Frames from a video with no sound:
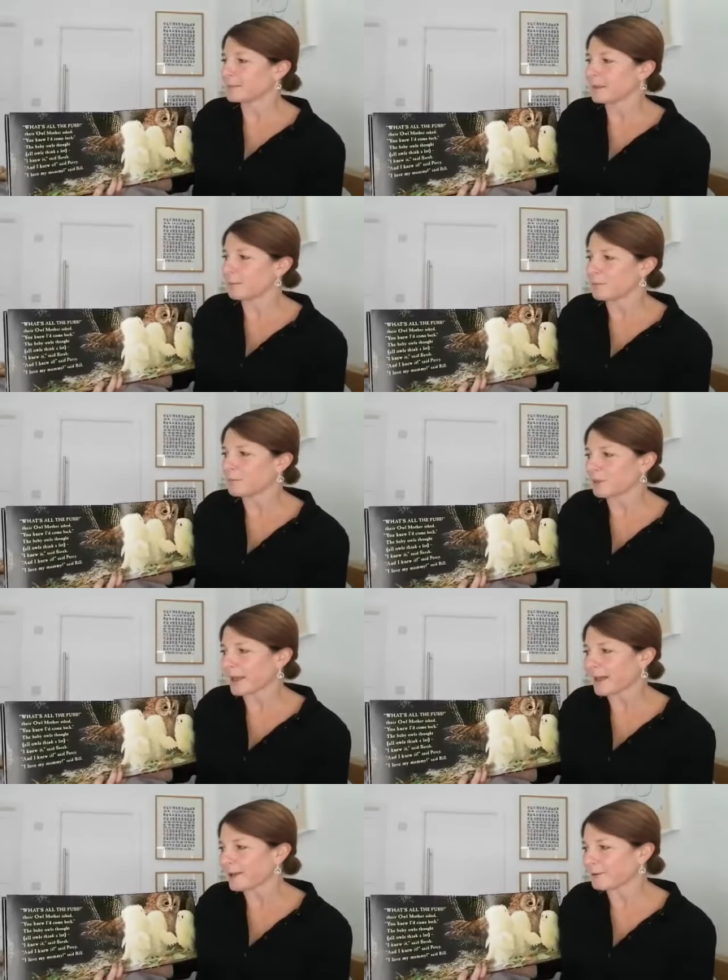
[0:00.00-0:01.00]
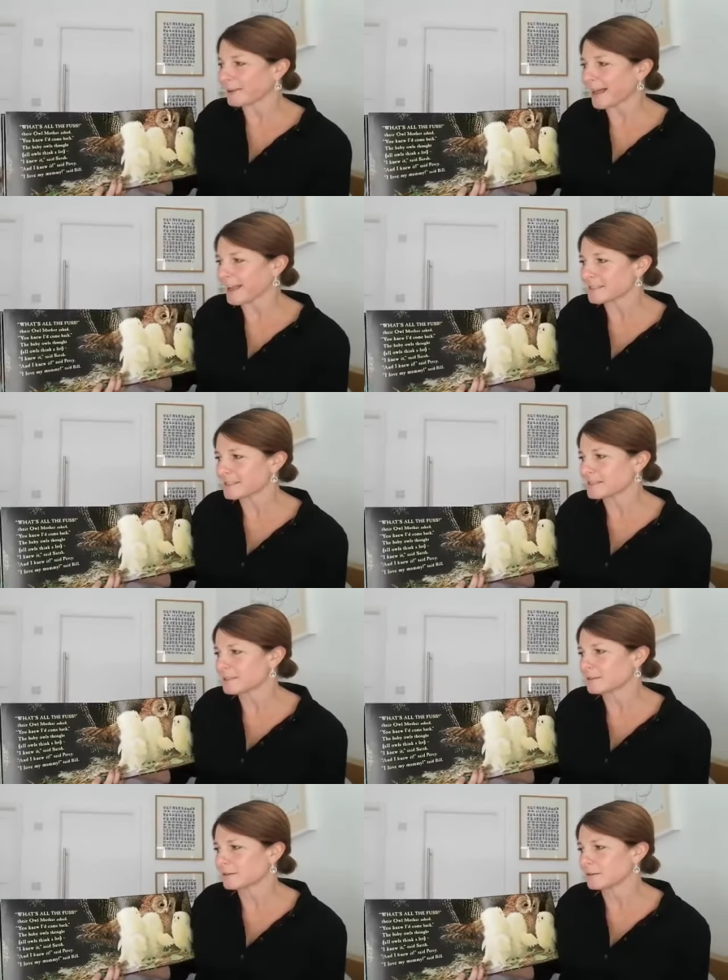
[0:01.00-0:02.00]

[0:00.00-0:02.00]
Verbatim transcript: Their mother owl asked.